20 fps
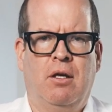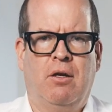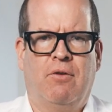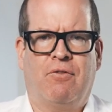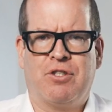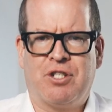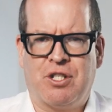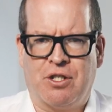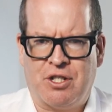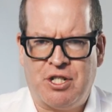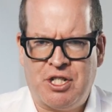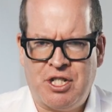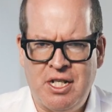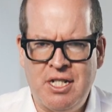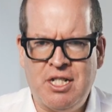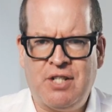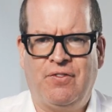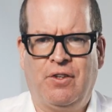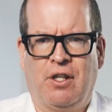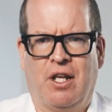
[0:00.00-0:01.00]
For
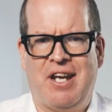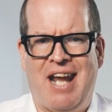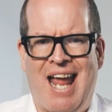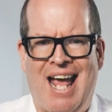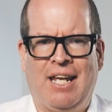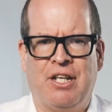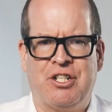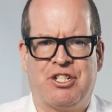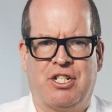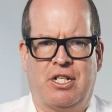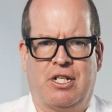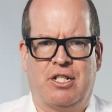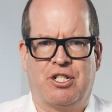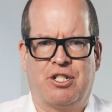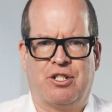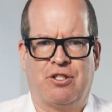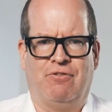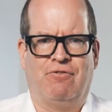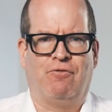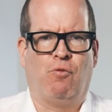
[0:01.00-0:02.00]
successful
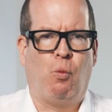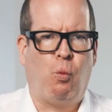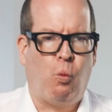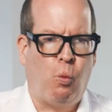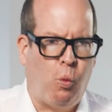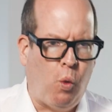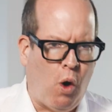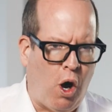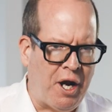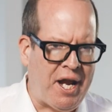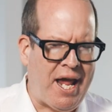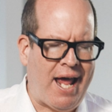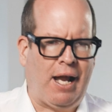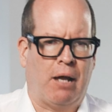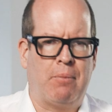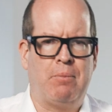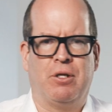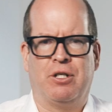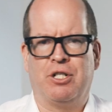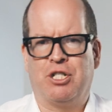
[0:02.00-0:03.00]
analysis of one
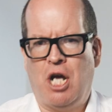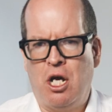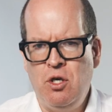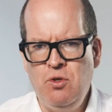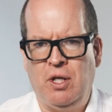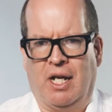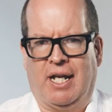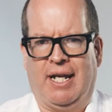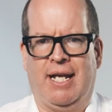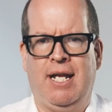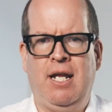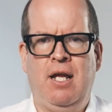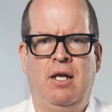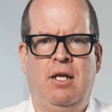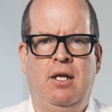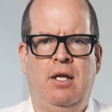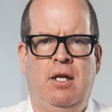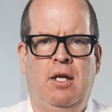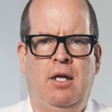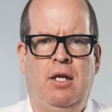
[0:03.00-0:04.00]
element only,
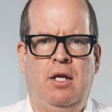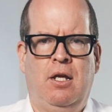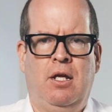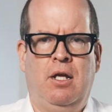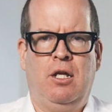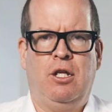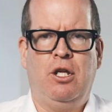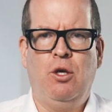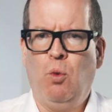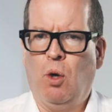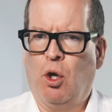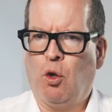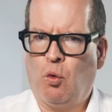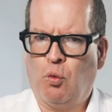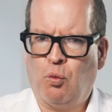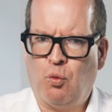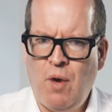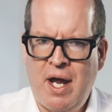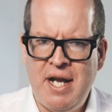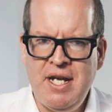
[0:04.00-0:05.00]
you will
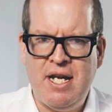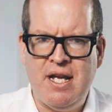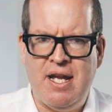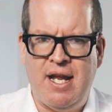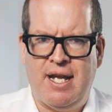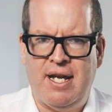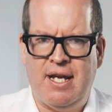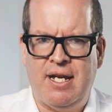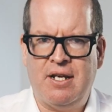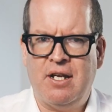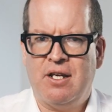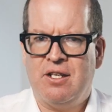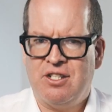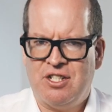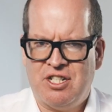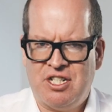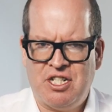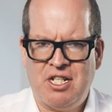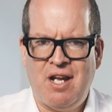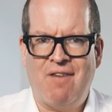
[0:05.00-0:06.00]
already need
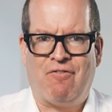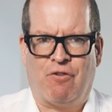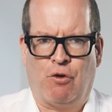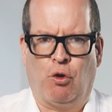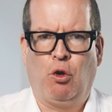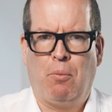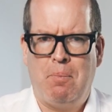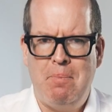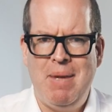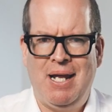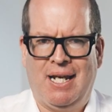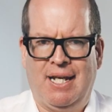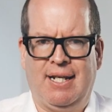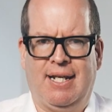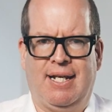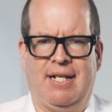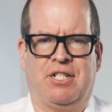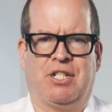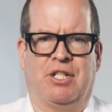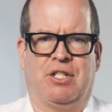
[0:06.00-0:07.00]
several
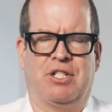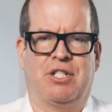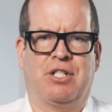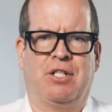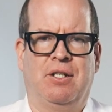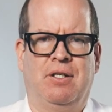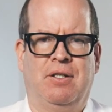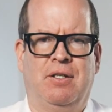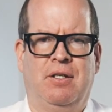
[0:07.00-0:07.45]
milliliters.